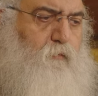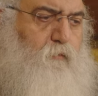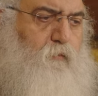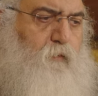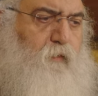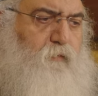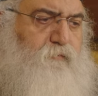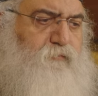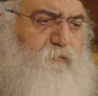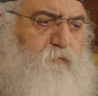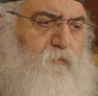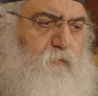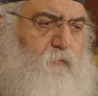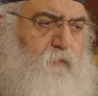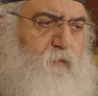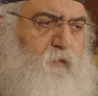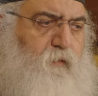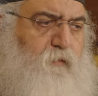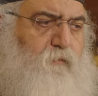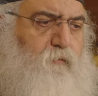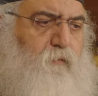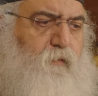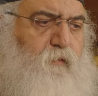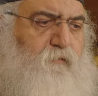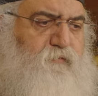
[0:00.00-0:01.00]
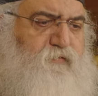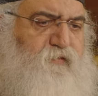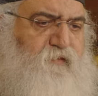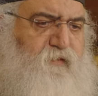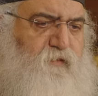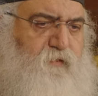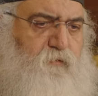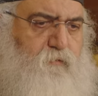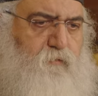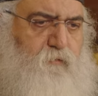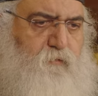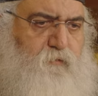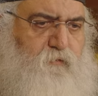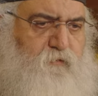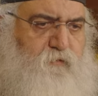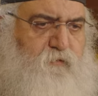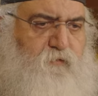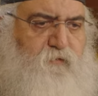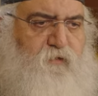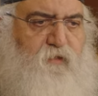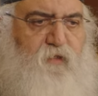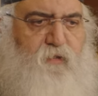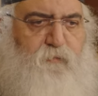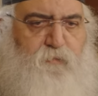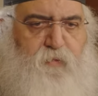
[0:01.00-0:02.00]
for whom I voted in the
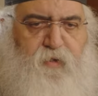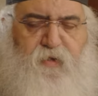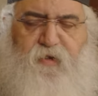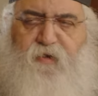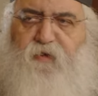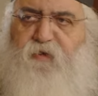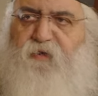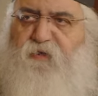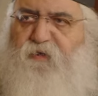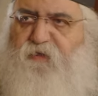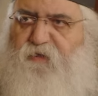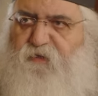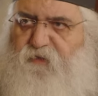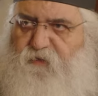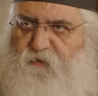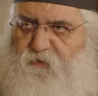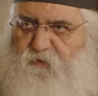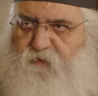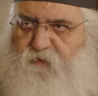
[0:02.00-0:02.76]
elections